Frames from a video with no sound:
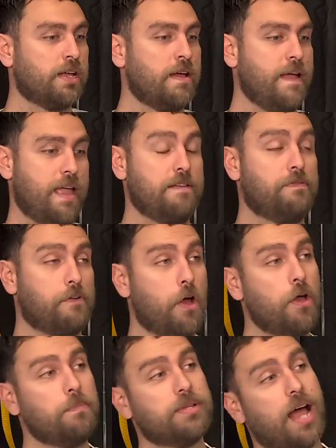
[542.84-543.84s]
He
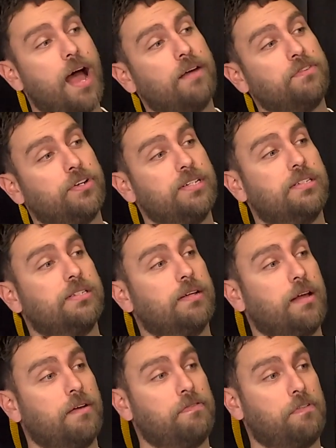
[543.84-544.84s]
firmed after his
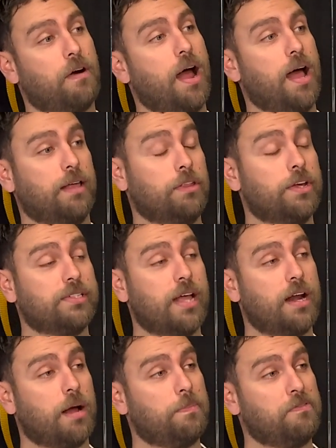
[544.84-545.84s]
Thursday
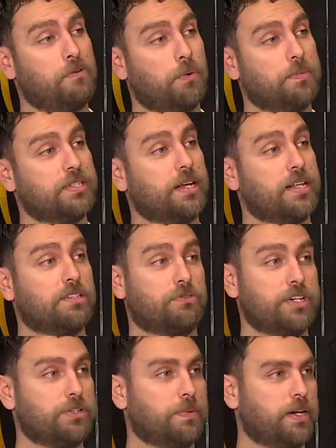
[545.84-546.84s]
night performance against
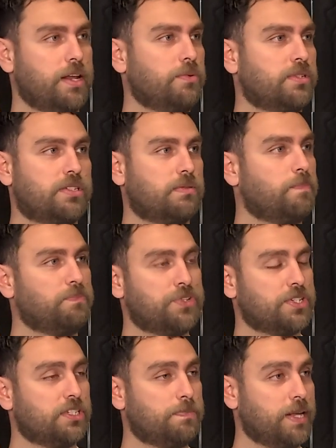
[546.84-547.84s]
Richmond. He was
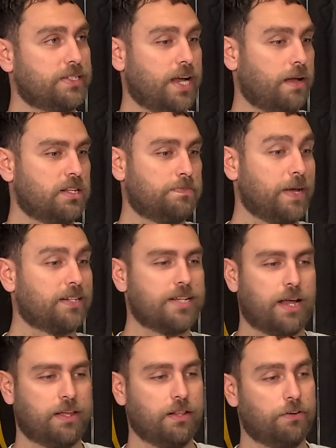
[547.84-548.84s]
just
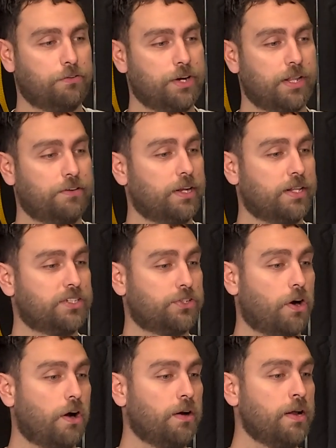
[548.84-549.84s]
spectacular, really, really
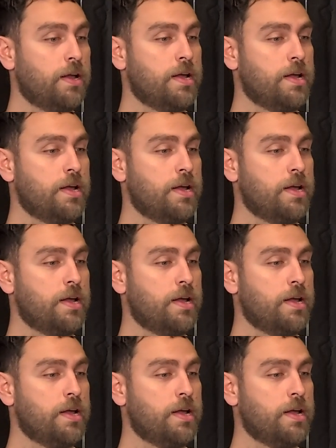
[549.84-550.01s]
strong.